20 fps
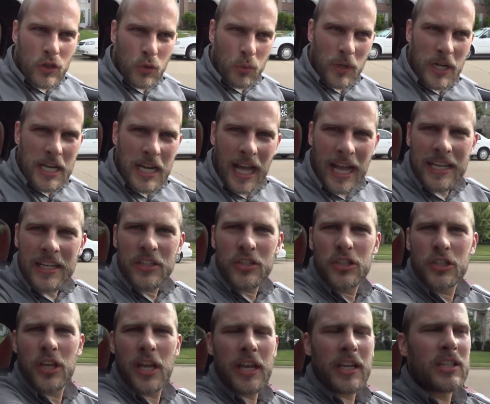three
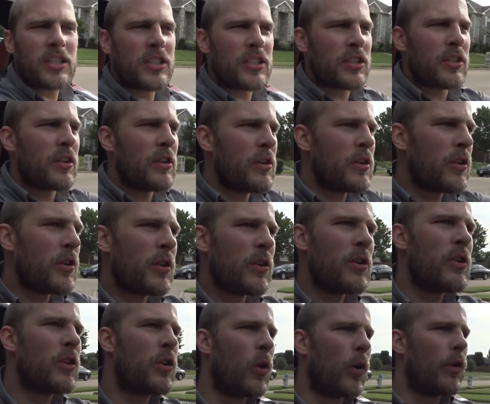ninety-six
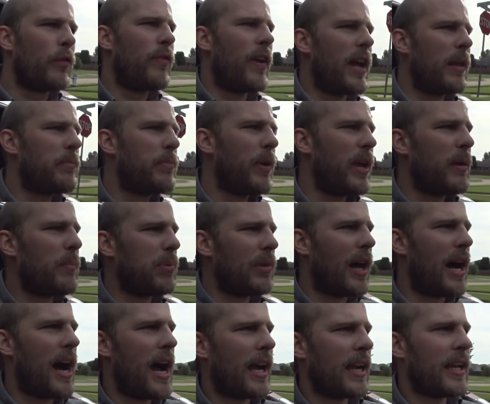Corvette big
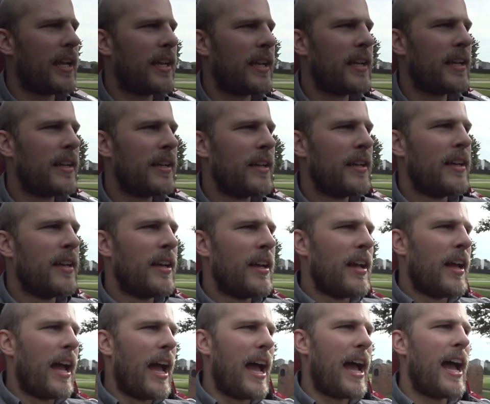block.
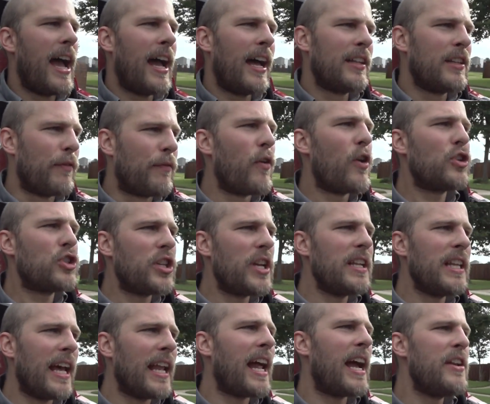And the first
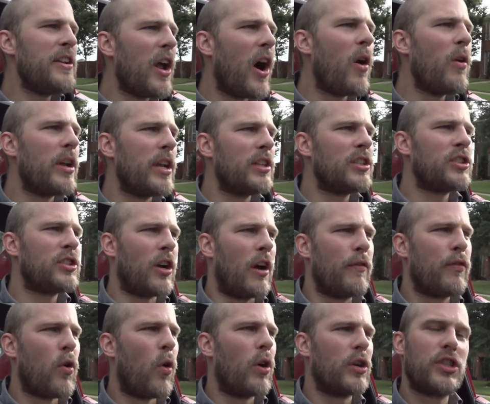thing that I noticed,
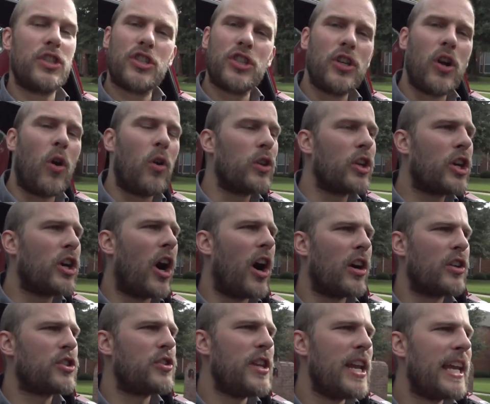of course, it's an older
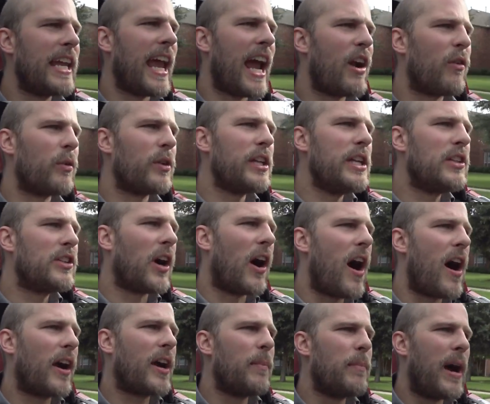car, so you can't really
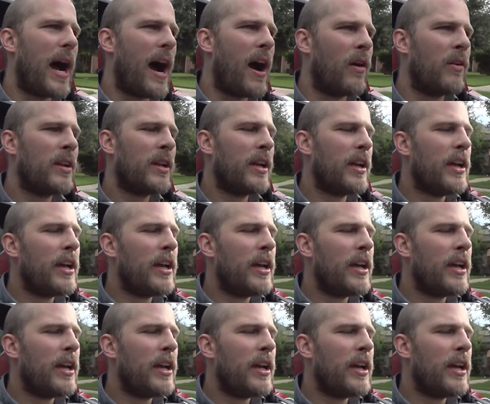talk about